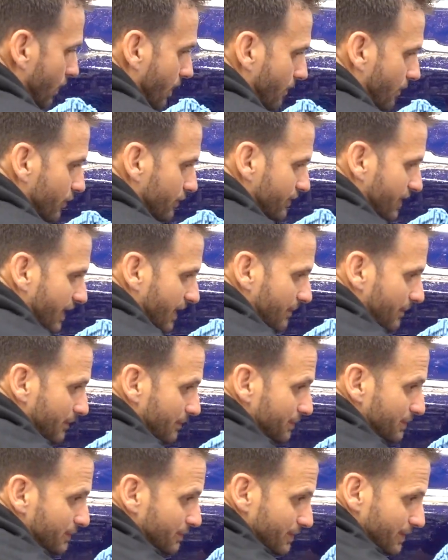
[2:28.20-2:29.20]
one more time
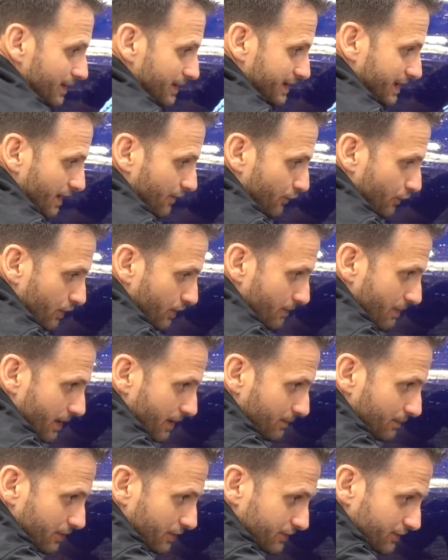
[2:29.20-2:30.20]
and be really careful on the
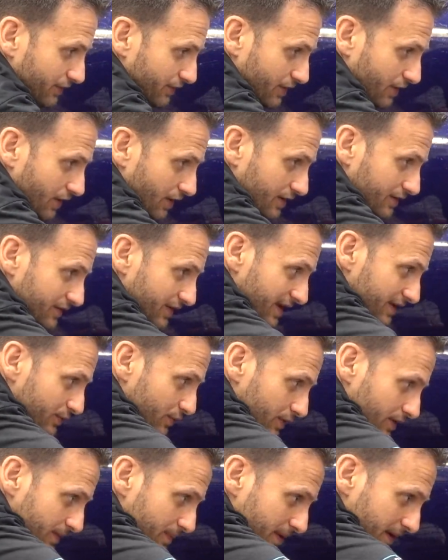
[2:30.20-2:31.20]
bottom parts of the car because that's
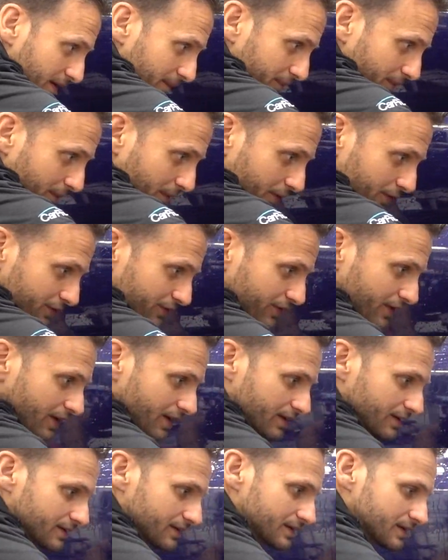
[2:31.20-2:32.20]
where they pick up the most
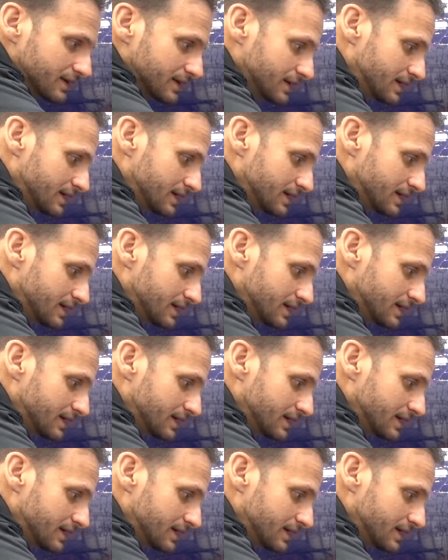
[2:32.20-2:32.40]
dirt.